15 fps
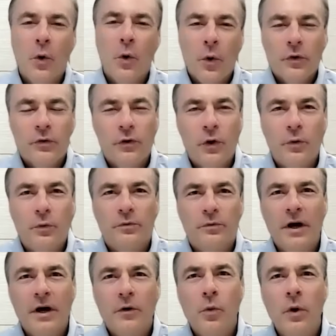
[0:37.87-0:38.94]
So,
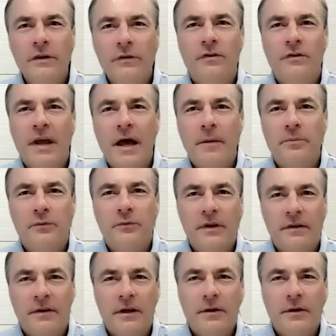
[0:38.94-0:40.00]
Doug, what steps
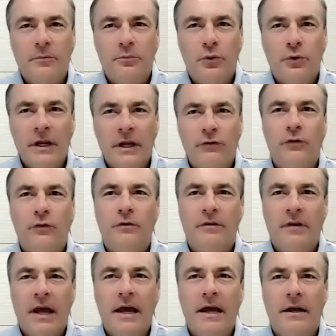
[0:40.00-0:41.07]
did Prudential
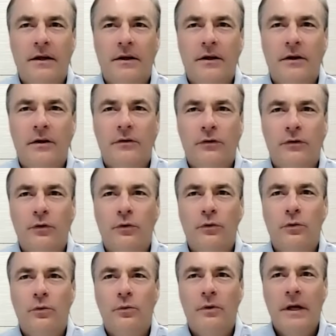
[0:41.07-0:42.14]
take
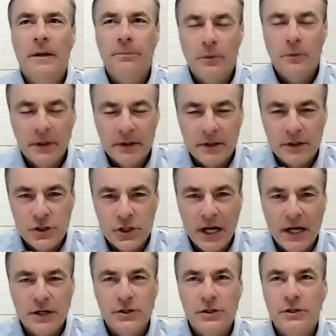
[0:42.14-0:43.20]
to implement the
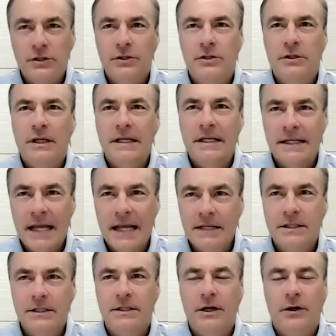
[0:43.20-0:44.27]
changes
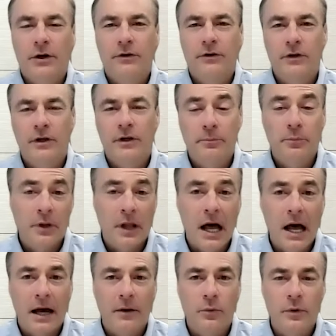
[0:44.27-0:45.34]
necessary to
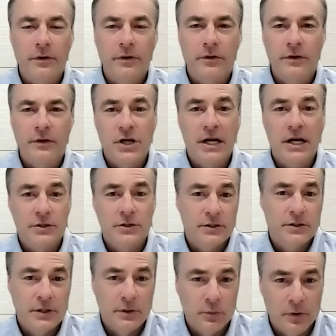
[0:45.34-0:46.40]
comply with the
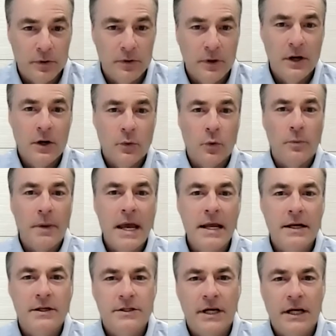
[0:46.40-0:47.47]
changes that were
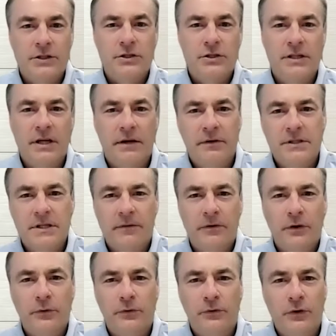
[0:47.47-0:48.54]
made in Section
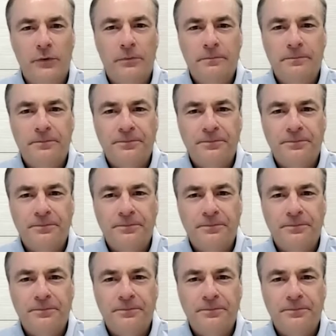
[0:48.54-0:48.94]
7702?